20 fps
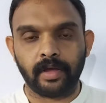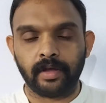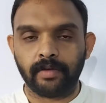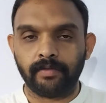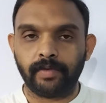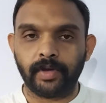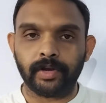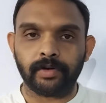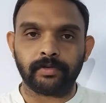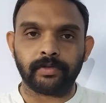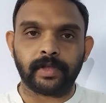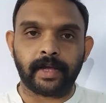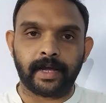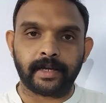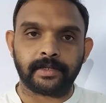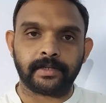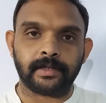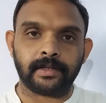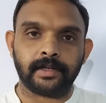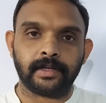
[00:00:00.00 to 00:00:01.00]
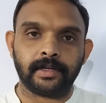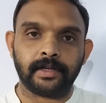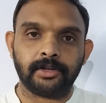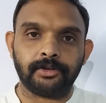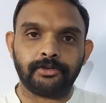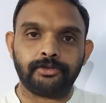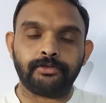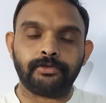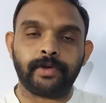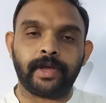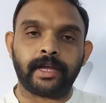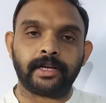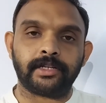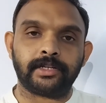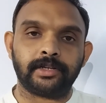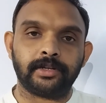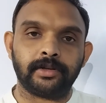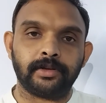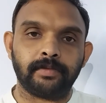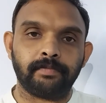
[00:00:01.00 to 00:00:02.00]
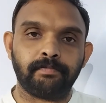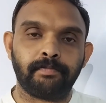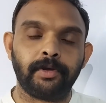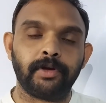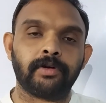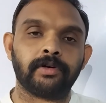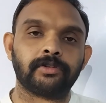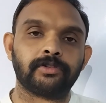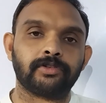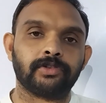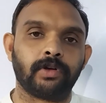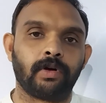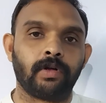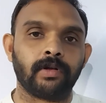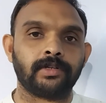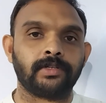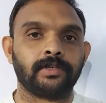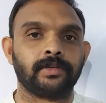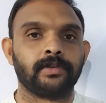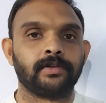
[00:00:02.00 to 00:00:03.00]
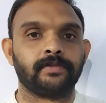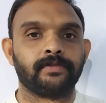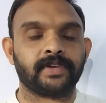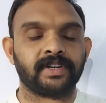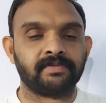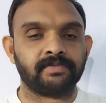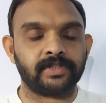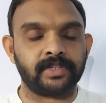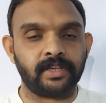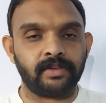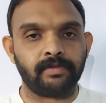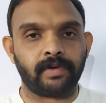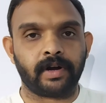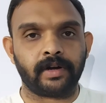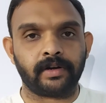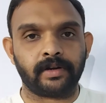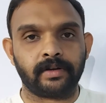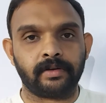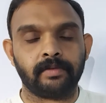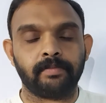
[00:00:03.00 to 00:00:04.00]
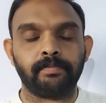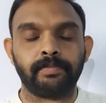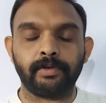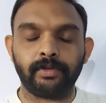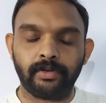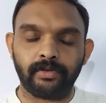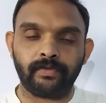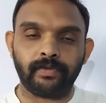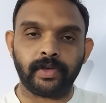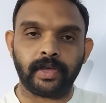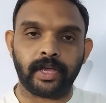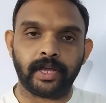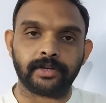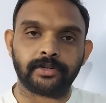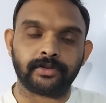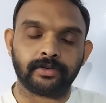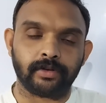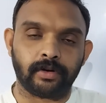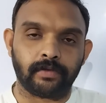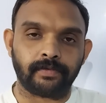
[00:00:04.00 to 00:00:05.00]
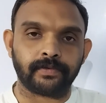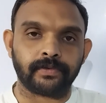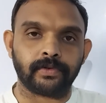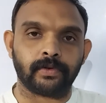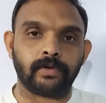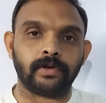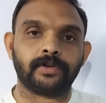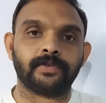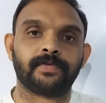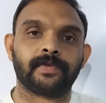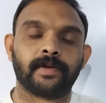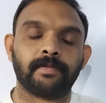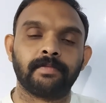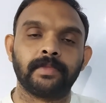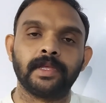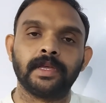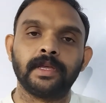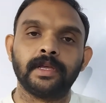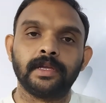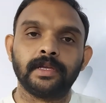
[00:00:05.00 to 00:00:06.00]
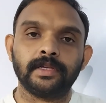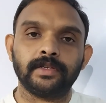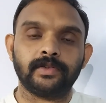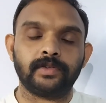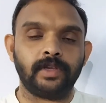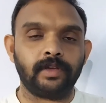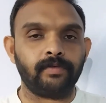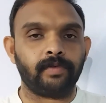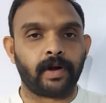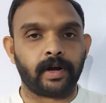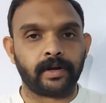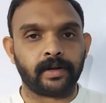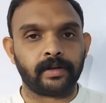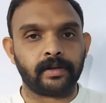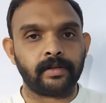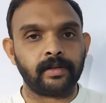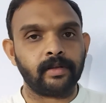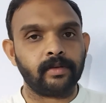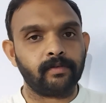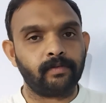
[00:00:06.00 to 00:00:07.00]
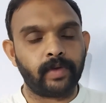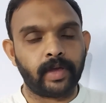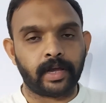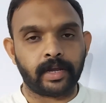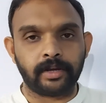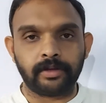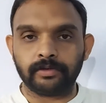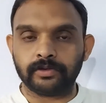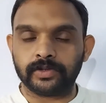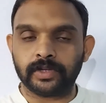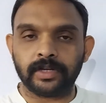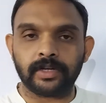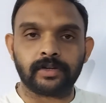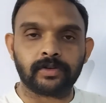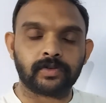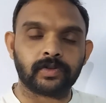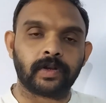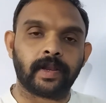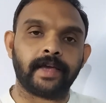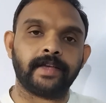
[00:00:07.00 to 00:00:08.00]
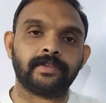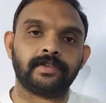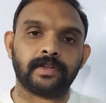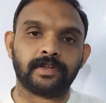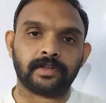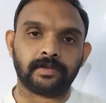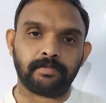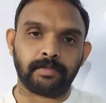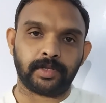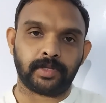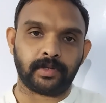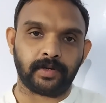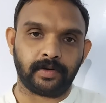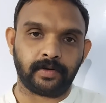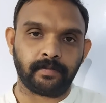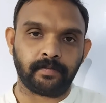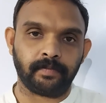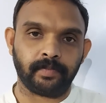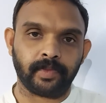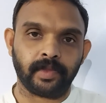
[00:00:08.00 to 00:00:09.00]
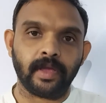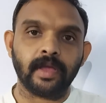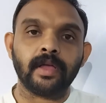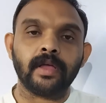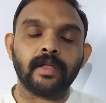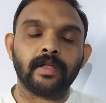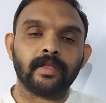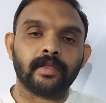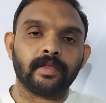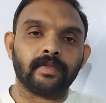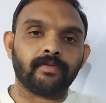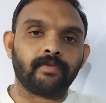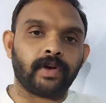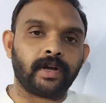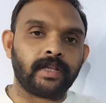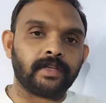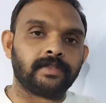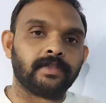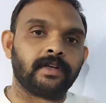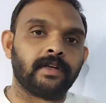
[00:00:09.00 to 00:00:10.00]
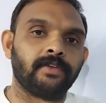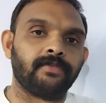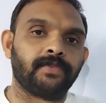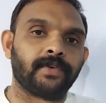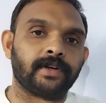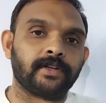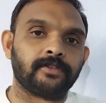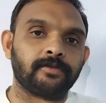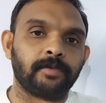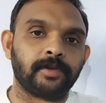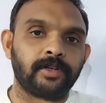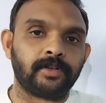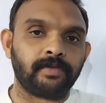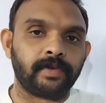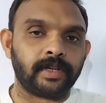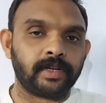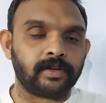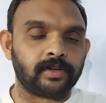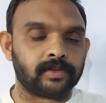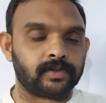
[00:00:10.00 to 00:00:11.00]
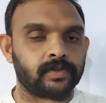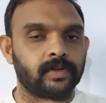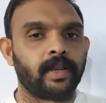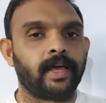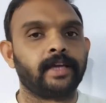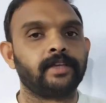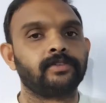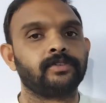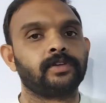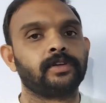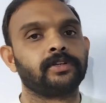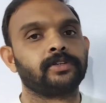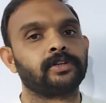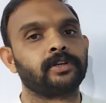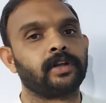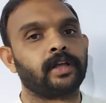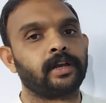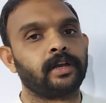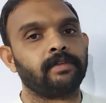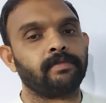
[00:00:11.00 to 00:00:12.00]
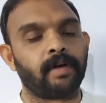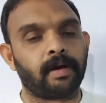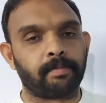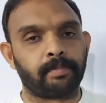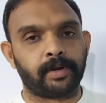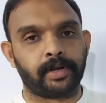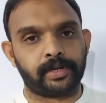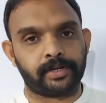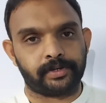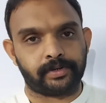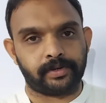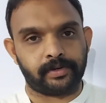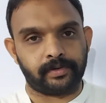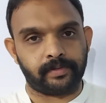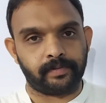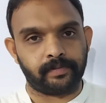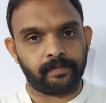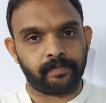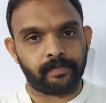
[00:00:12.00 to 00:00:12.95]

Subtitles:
We know that to get pure salt from seawater, purification of salt from seawater, we are using crystallization method. What is the difference between crystallization and evaporation?